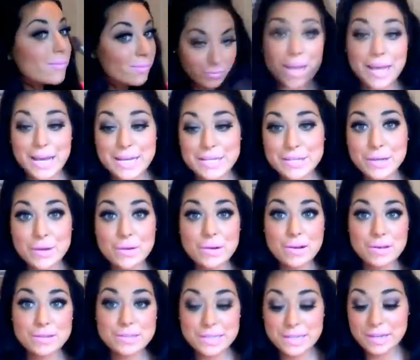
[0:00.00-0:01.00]
Okay, so
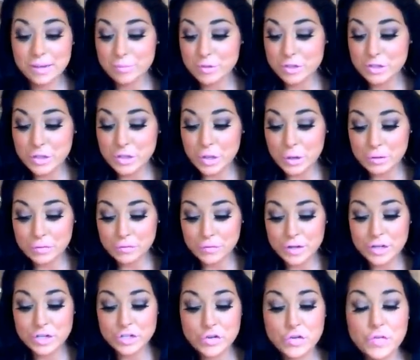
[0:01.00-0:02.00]
lastly, I'm just going to
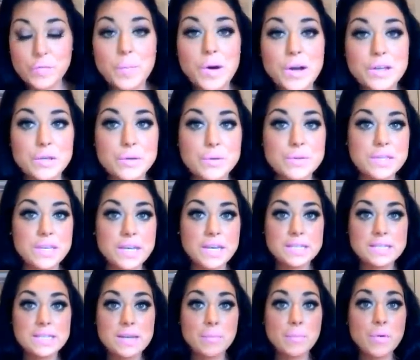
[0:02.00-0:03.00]
finish off by using
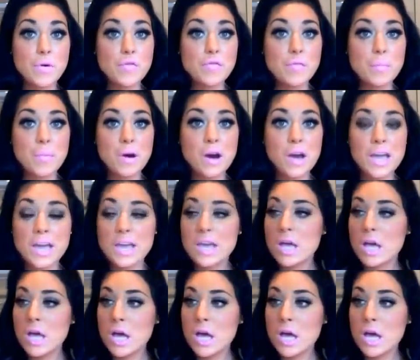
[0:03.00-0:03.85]
some of my